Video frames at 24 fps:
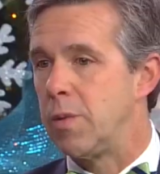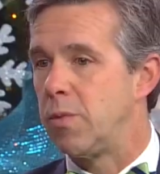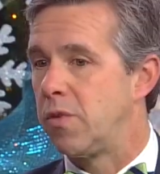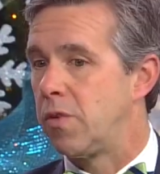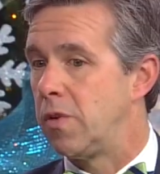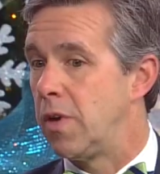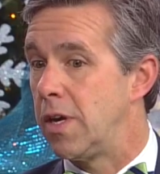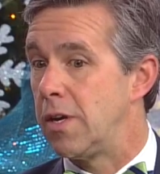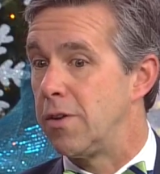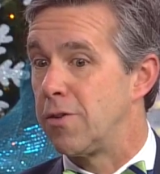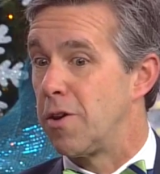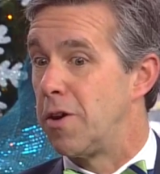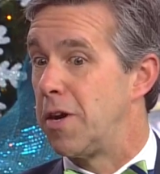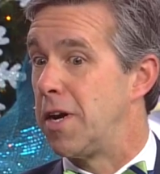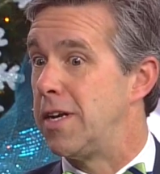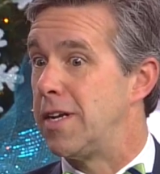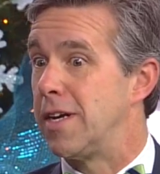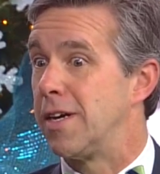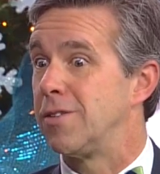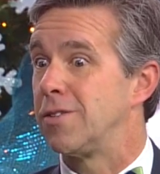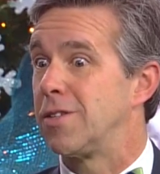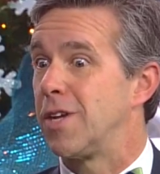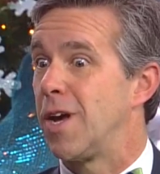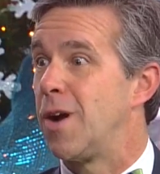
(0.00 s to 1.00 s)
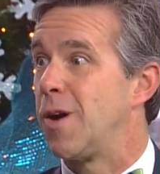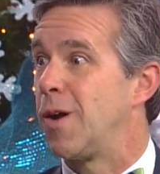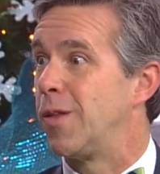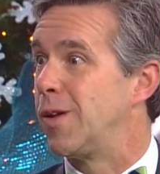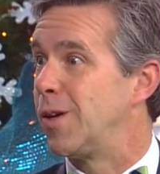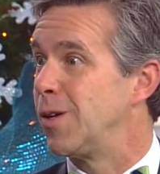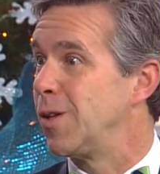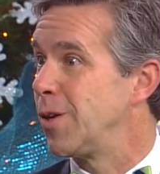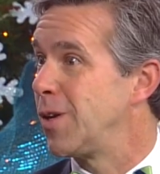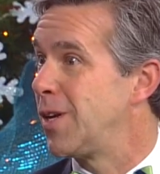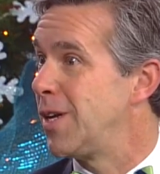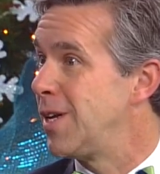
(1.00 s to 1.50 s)
M C A is already downtown, and
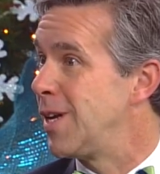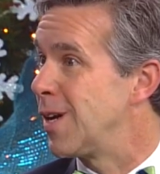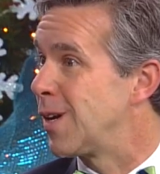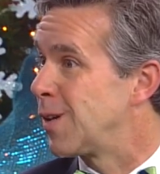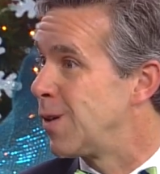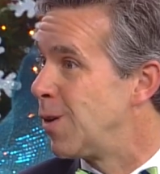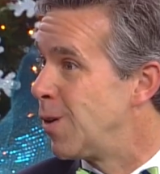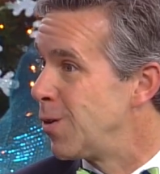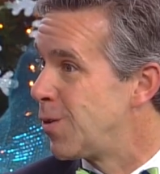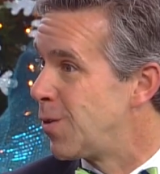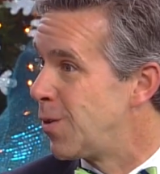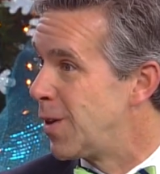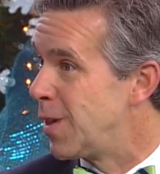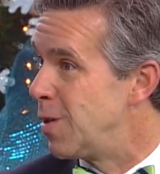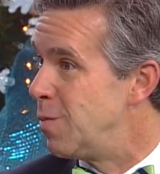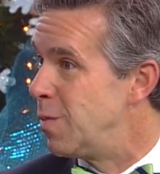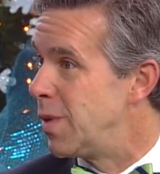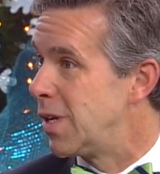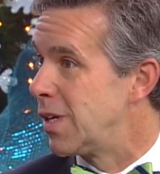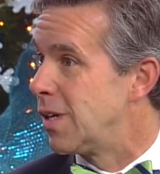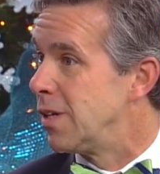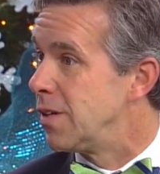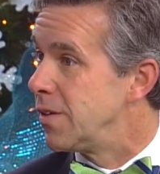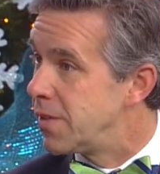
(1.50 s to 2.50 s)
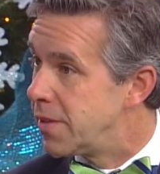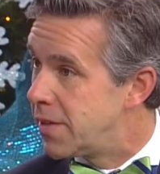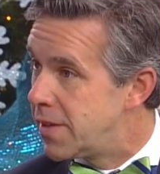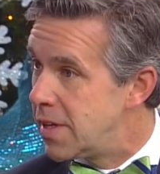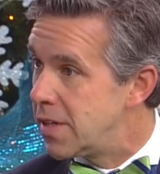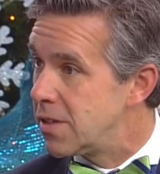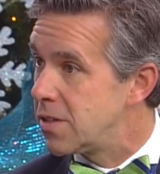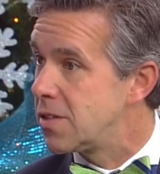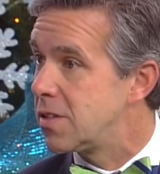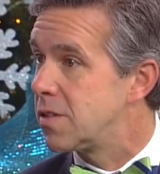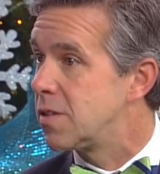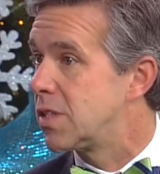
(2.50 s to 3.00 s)
they're looking to get closer to the middle. Yeah.
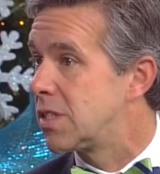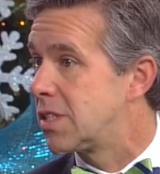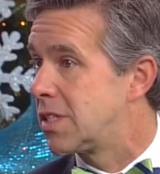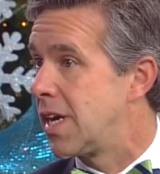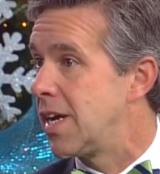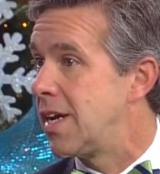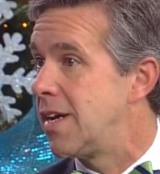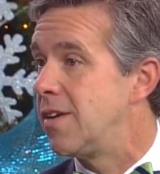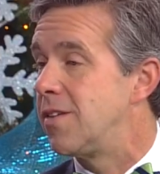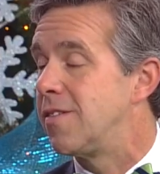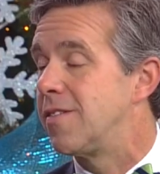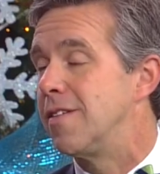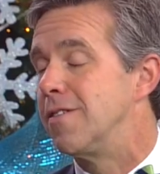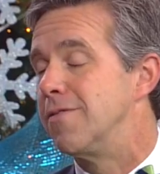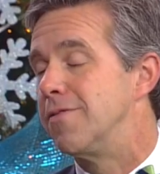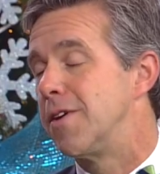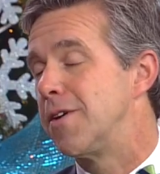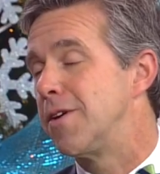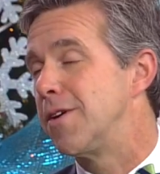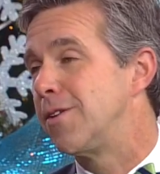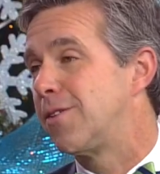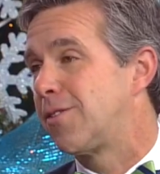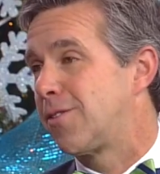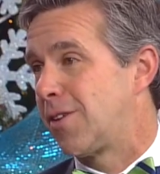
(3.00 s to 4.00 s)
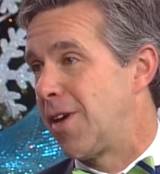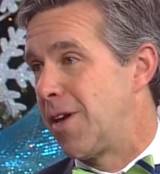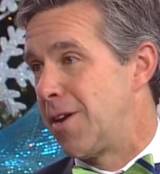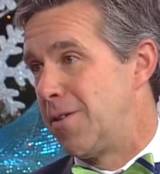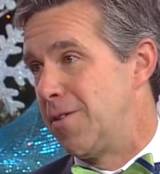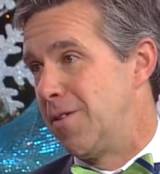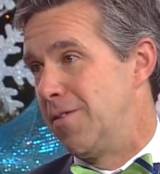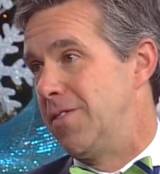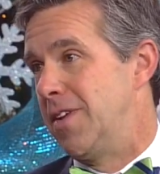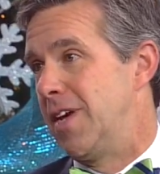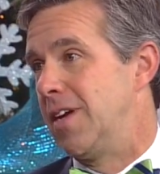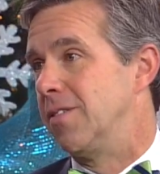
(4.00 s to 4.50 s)
This site is the very center
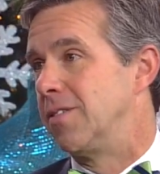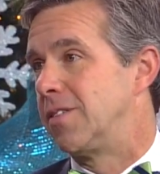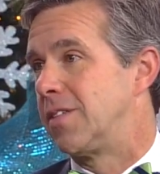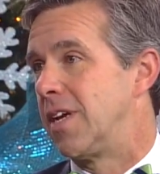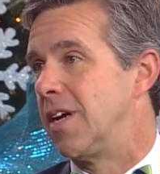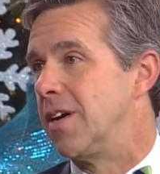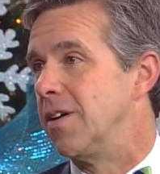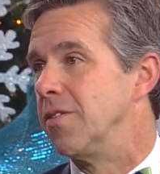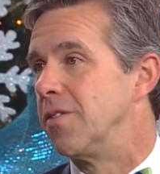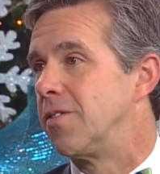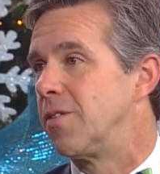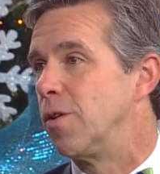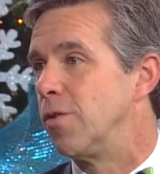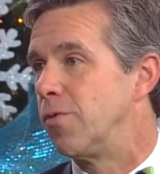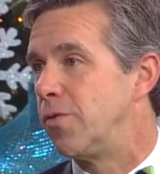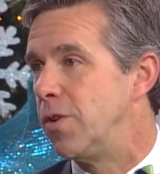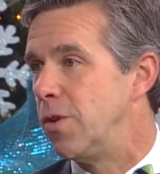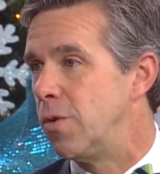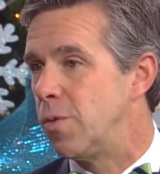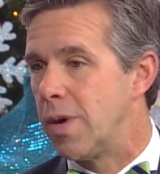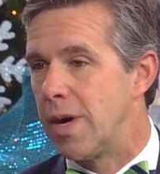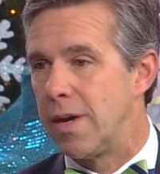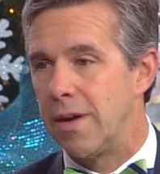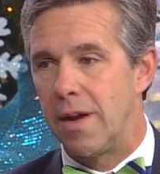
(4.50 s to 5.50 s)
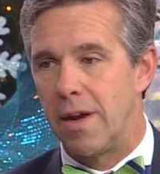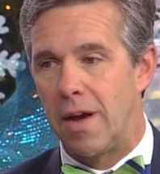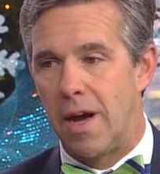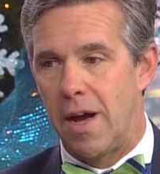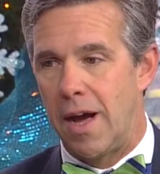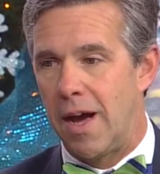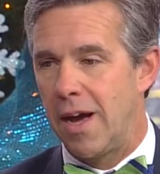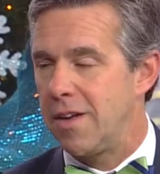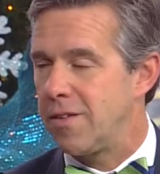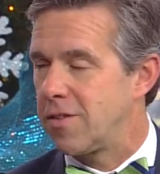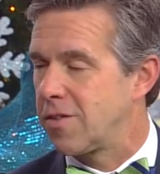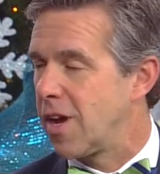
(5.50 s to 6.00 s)
of downtown, yeah. so if you want
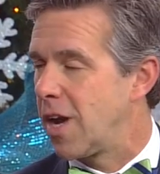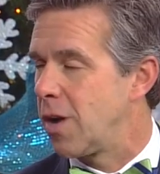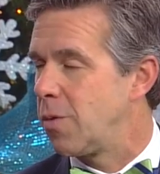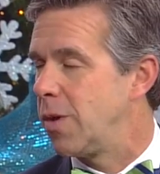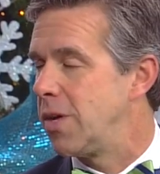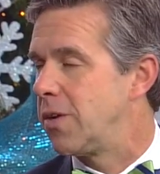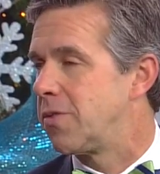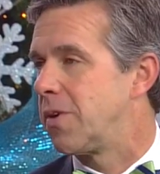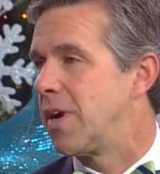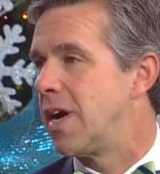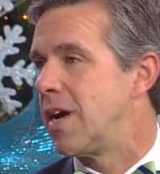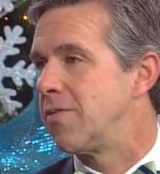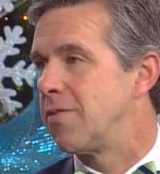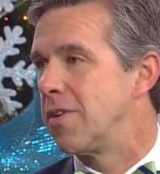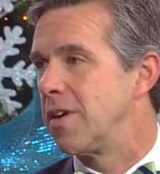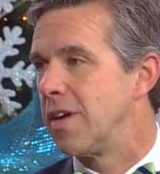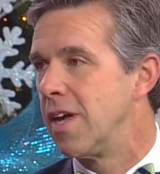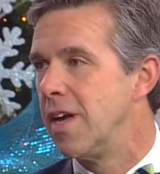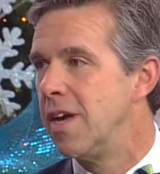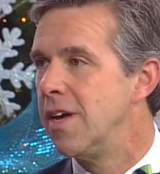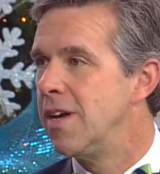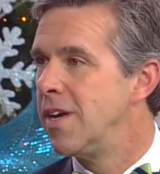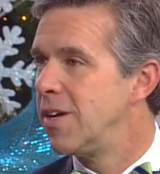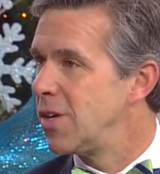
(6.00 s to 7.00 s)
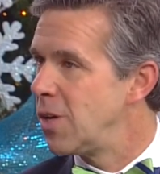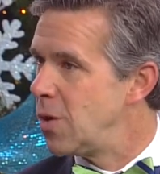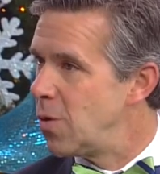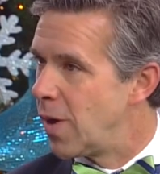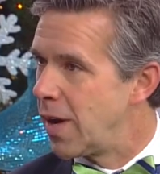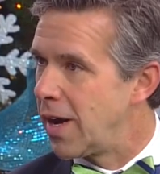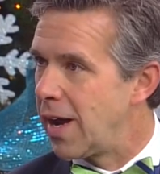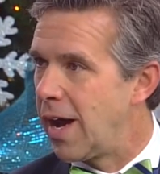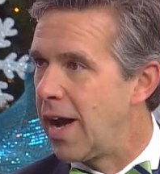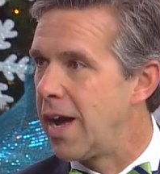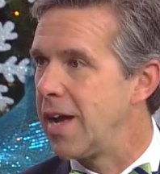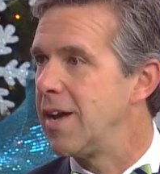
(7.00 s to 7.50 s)
high skyway traffic, you
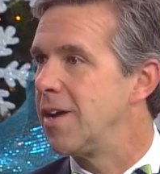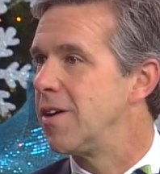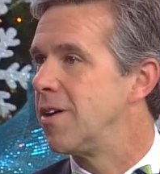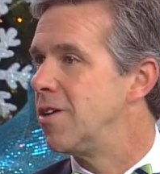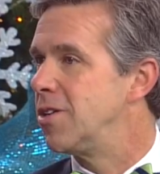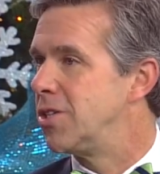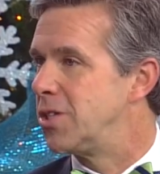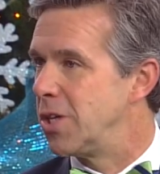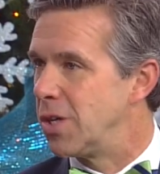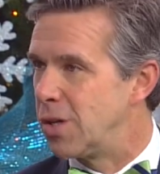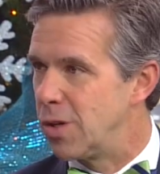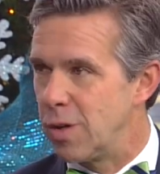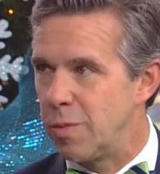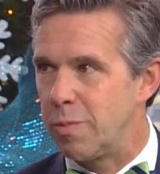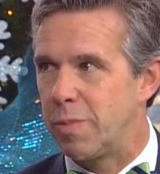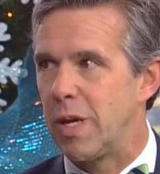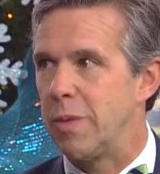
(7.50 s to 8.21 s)
want high energy, good